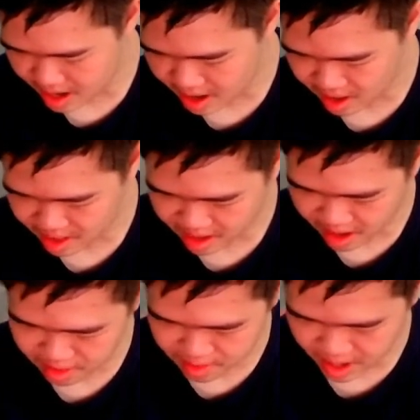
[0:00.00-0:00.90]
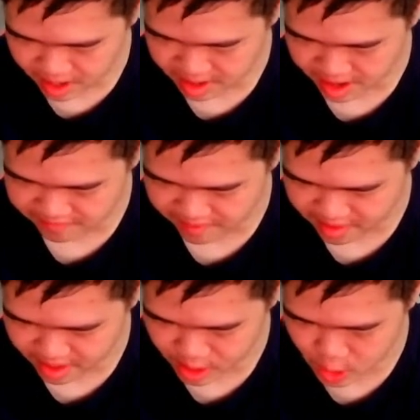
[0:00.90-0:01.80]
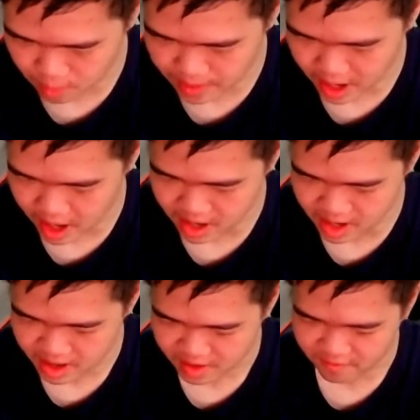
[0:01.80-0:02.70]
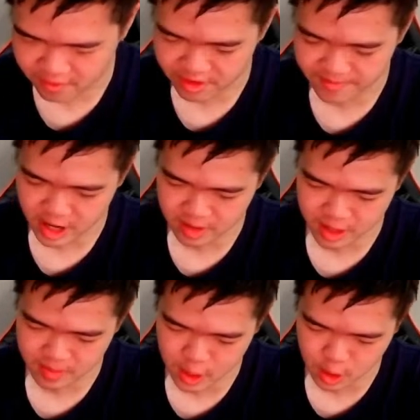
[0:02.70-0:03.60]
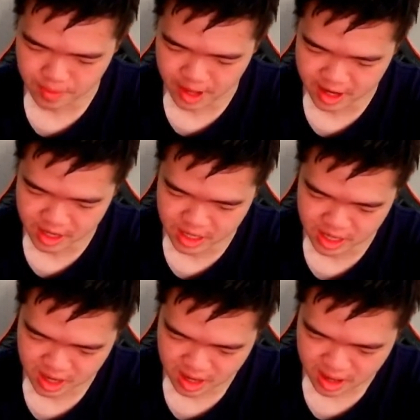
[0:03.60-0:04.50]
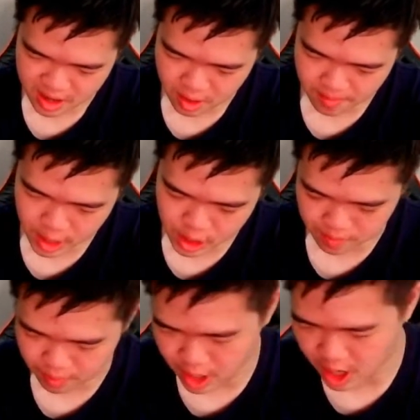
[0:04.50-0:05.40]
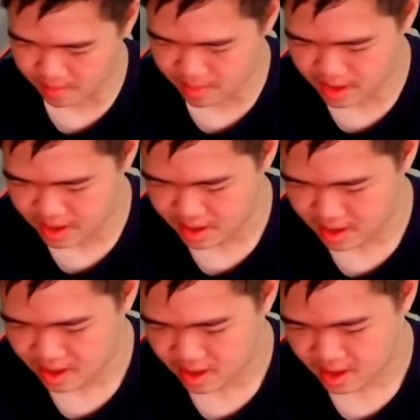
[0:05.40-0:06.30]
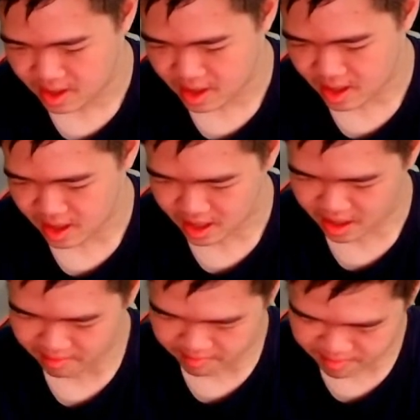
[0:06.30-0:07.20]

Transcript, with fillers: uh, the other Titan class figures like Scorponok, Fortress Maximus, Metroplex, Omega Supreme, um,